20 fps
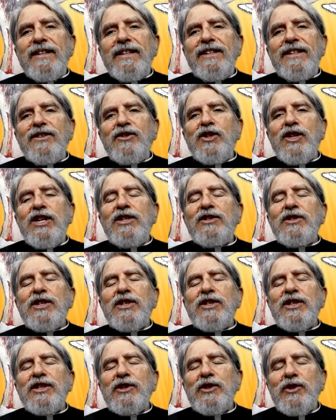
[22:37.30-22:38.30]

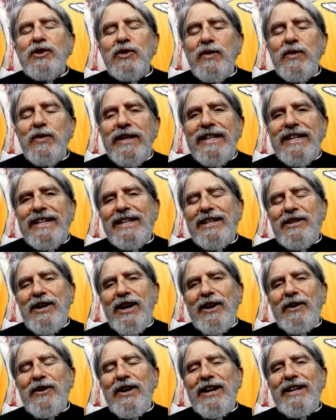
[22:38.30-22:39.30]
Jesus is doing it in you.
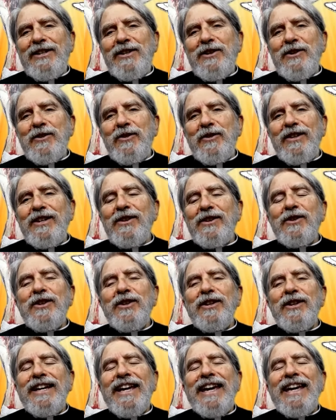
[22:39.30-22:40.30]
In you. you,
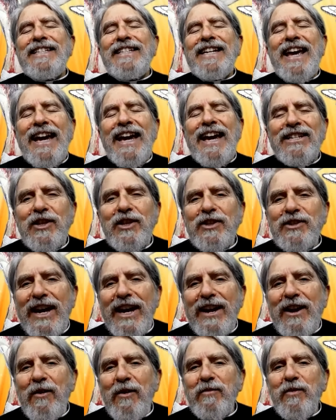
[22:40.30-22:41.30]
you he takes us at
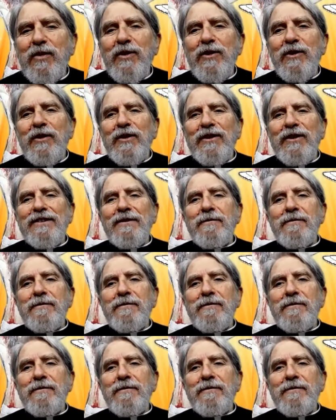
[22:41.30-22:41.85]
our word.